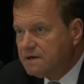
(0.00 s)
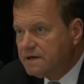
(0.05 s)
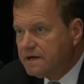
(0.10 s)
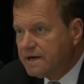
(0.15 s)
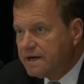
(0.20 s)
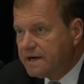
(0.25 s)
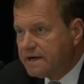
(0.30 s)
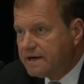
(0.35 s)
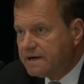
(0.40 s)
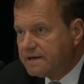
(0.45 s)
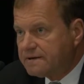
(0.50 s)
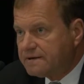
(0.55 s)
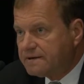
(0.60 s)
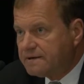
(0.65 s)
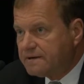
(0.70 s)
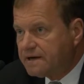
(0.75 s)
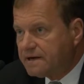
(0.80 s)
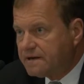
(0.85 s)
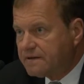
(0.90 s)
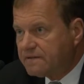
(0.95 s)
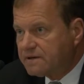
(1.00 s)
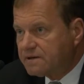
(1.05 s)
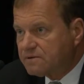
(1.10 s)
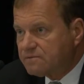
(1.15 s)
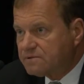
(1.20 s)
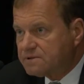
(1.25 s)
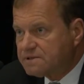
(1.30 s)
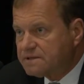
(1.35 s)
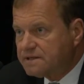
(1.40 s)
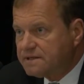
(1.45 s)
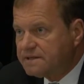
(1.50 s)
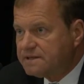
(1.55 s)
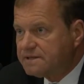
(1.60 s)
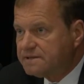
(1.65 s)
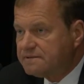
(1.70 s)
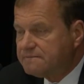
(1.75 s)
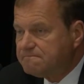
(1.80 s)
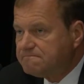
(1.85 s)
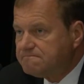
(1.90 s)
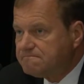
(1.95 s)
and anything that was
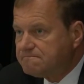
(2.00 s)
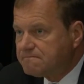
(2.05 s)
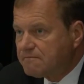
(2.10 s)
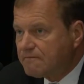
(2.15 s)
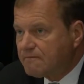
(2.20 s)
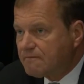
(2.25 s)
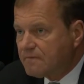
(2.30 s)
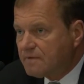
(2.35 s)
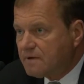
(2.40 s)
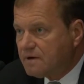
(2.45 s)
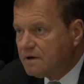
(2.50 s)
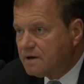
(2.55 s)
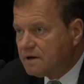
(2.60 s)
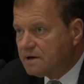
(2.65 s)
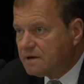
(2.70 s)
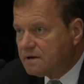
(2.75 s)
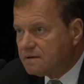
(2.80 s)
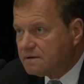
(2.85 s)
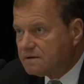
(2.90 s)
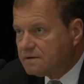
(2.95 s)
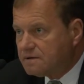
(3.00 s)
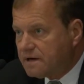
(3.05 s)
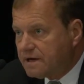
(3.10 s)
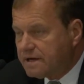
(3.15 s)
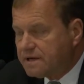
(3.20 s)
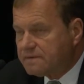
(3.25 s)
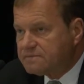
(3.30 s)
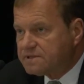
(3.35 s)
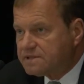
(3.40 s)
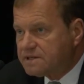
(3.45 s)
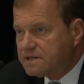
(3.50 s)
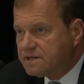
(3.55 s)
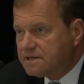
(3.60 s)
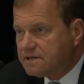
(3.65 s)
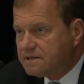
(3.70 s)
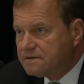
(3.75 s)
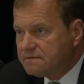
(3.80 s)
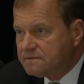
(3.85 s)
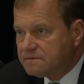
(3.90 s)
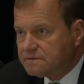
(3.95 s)
needed,
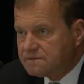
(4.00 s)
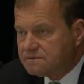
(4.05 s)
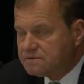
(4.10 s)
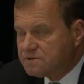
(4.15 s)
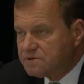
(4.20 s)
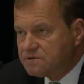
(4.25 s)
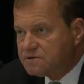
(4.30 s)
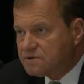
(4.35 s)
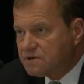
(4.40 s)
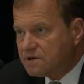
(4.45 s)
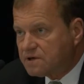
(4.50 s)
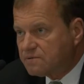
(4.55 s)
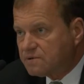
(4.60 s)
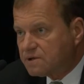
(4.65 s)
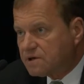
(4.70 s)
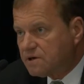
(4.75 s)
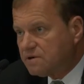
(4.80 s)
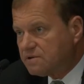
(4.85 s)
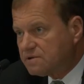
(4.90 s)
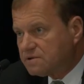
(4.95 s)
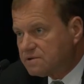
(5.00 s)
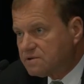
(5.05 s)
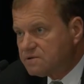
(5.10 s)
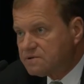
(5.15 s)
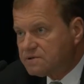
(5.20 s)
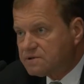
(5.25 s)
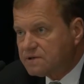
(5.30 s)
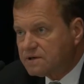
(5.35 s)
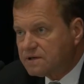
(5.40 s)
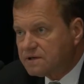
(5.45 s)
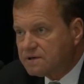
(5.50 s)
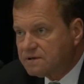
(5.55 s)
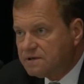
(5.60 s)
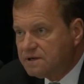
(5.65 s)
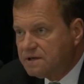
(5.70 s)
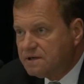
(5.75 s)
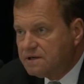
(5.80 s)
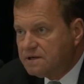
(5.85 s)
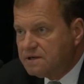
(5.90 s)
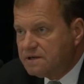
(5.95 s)
AMC, the 2-star would call the 2-star
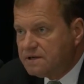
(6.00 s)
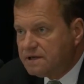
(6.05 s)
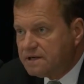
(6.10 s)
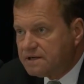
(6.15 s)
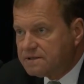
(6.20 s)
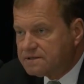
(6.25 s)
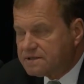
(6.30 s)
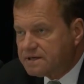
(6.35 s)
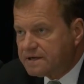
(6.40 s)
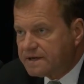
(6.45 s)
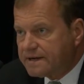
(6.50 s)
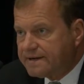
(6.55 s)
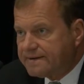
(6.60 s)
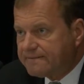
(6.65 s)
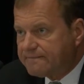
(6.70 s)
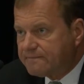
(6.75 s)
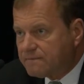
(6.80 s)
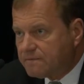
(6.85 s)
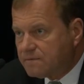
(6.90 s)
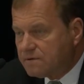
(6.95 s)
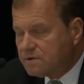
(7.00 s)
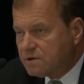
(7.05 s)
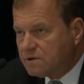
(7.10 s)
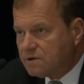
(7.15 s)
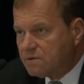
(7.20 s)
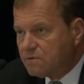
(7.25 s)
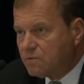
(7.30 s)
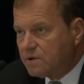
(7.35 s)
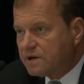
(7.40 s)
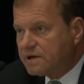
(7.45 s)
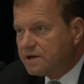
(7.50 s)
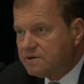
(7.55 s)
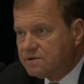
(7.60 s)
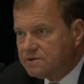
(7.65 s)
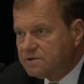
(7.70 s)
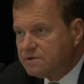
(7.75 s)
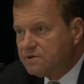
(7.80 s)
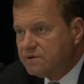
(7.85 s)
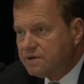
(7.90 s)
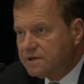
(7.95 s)
and say, hey, what can you
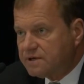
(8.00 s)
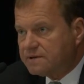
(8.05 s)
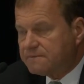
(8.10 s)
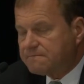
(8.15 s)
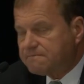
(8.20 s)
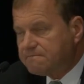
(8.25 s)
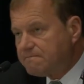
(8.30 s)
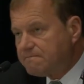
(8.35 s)
do here?